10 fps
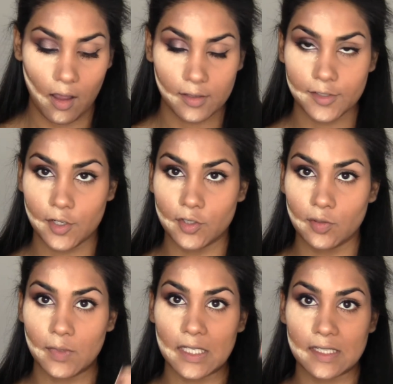On the
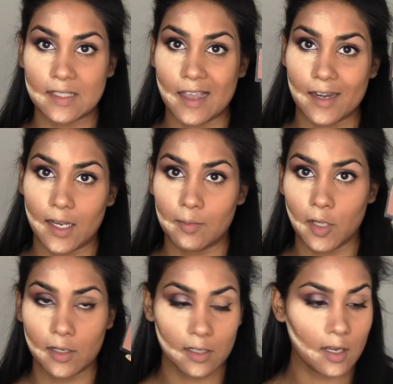social media side, I'm
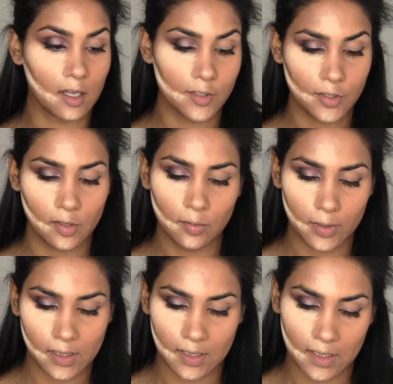gonna contour
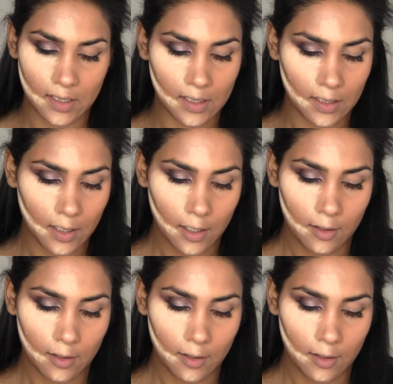with the